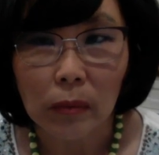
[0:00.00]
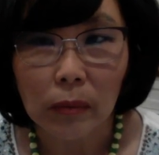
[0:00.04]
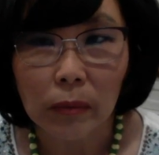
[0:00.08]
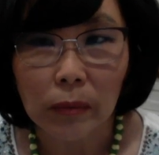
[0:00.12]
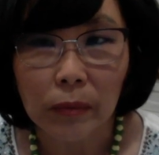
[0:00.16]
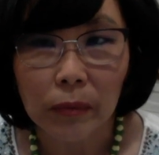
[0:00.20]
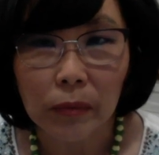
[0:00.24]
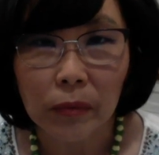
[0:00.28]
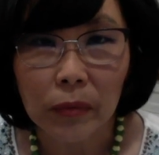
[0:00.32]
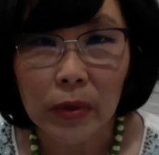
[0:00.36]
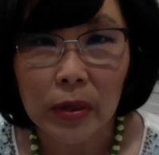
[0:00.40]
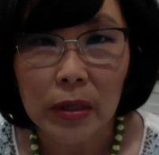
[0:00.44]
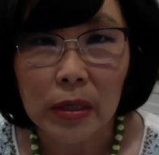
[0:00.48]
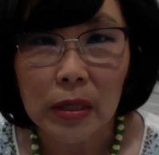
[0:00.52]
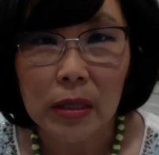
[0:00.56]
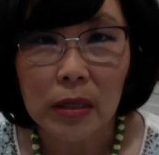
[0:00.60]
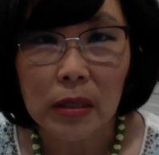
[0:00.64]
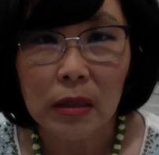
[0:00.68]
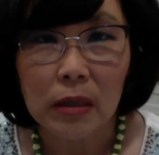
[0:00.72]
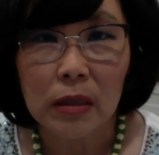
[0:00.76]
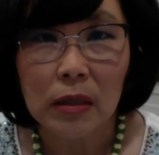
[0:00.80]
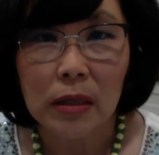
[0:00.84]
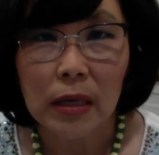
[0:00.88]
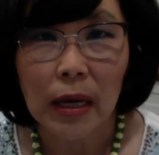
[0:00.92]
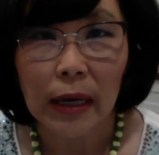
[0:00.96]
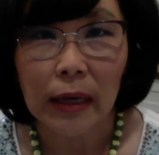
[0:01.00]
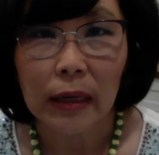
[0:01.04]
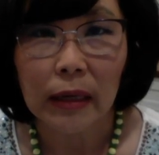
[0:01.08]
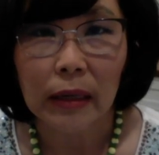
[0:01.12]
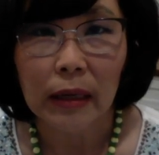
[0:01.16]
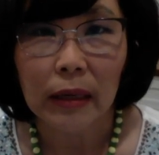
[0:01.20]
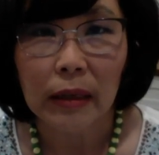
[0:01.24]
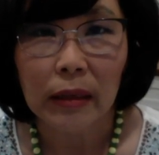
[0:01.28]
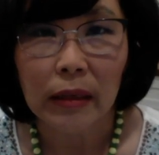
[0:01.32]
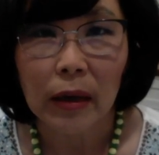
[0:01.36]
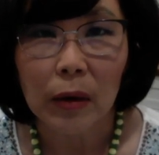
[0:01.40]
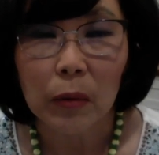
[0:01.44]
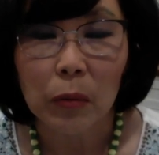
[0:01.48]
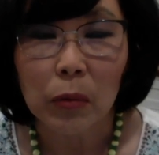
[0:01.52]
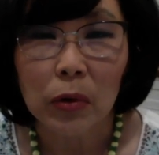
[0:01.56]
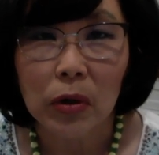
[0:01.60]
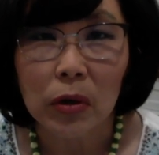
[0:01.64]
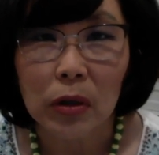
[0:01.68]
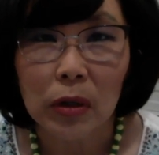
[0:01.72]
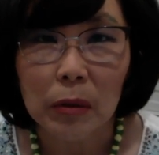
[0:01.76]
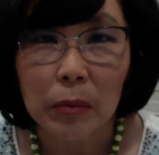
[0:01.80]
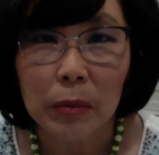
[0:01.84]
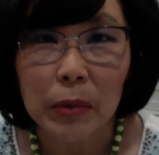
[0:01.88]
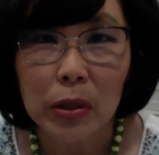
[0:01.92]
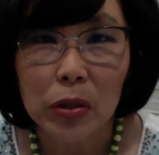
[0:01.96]
this is the technique that we're going
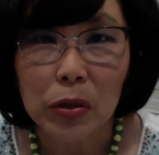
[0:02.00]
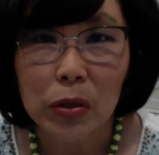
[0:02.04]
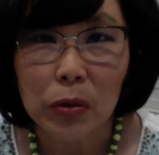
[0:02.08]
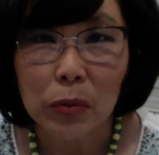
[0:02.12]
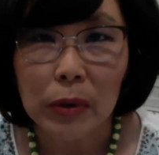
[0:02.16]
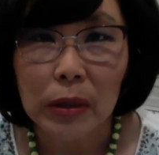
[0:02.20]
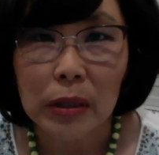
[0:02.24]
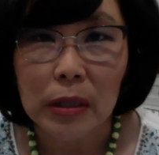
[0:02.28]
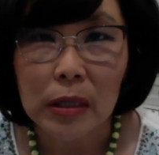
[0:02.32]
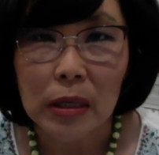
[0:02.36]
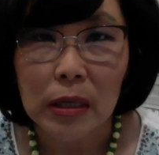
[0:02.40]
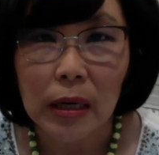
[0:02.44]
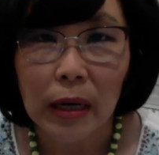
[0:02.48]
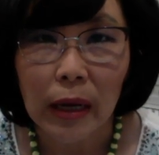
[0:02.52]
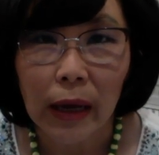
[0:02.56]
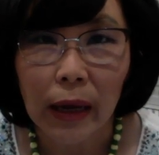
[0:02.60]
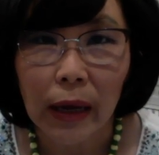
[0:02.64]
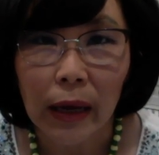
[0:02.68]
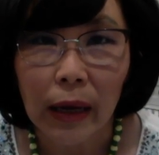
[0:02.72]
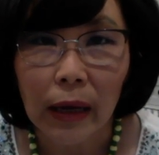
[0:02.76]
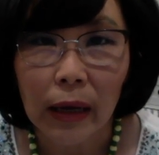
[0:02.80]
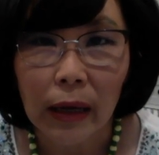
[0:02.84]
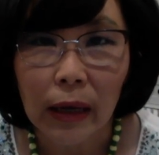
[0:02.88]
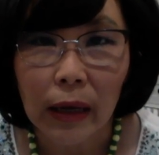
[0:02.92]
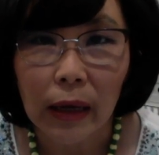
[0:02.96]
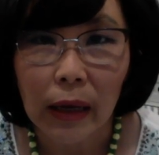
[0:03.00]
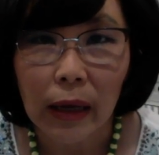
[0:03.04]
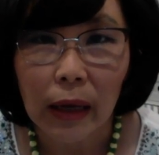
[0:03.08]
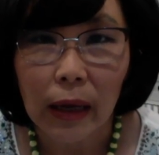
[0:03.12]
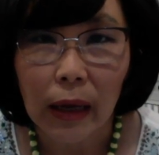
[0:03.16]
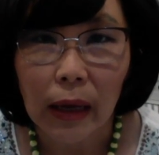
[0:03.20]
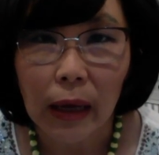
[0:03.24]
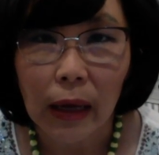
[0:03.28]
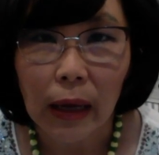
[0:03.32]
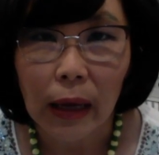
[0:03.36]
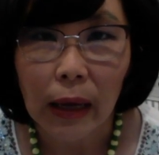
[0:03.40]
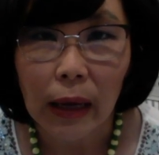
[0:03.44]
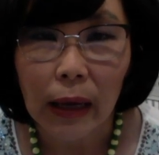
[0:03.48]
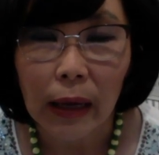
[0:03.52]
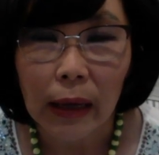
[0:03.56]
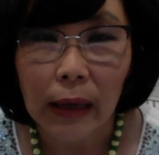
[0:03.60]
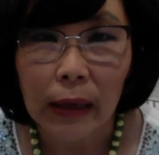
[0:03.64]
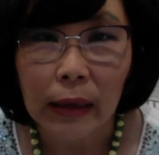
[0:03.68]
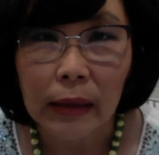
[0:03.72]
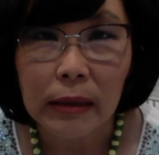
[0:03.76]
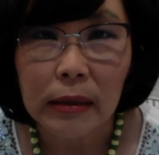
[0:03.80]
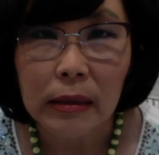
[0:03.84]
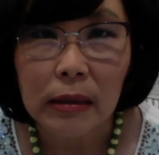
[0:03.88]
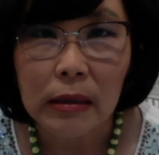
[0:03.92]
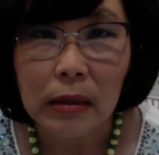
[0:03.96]
to be doing today,
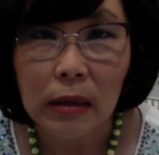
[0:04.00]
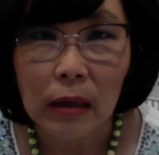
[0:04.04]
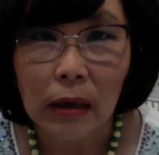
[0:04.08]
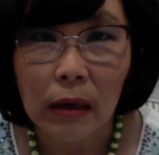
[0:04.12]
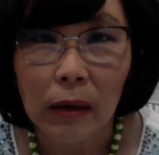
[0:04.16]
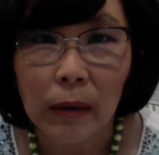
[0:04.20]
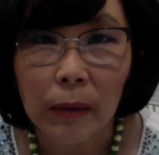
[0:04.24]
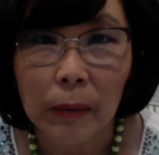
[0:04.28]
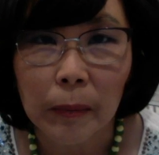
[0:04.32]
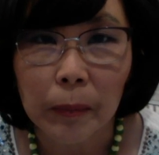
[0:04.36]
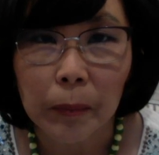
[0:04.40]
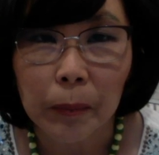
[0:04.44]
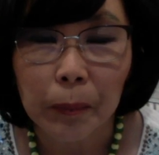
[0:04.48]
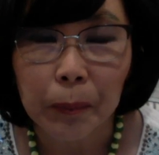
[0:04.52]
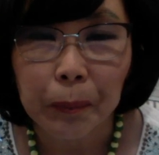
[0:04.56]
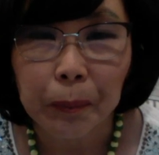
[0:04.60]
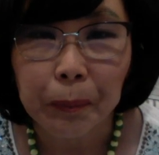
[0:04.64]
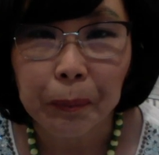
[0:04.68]
and I